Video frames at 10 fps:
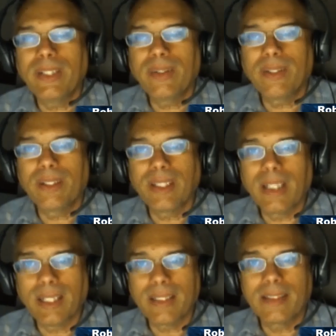are
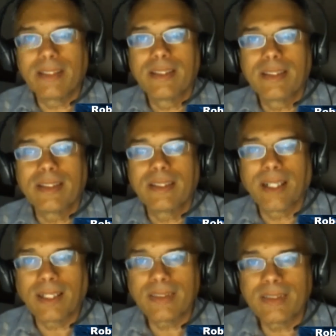not
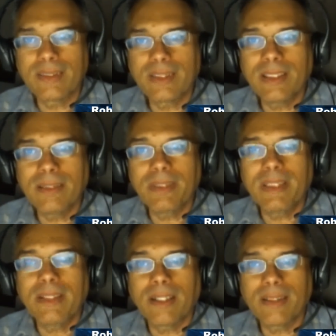constantly being
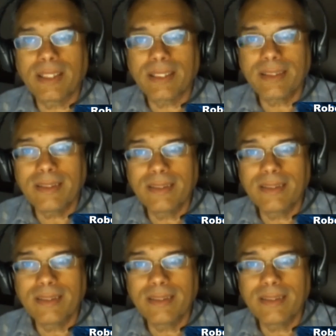contacted,